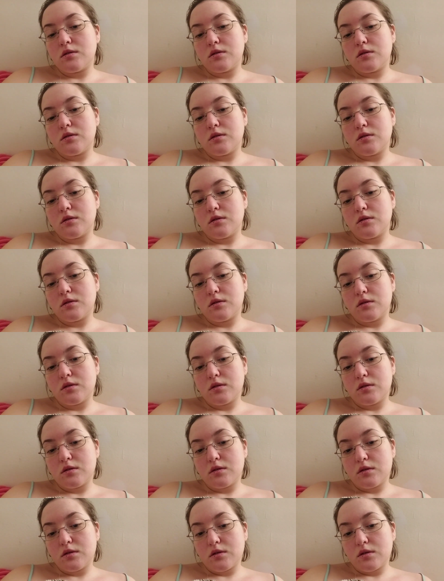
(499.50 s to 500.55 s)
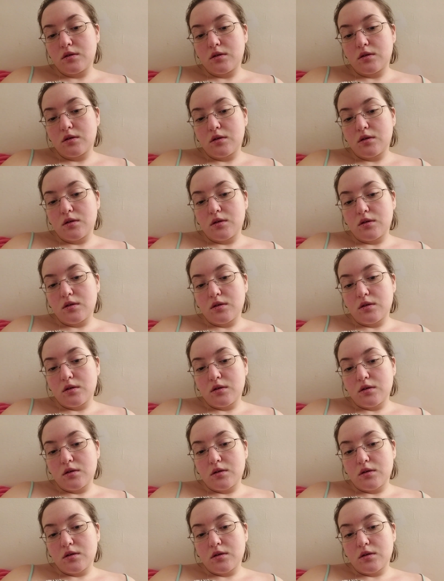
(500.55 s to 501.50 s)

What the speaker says: Nothing is said.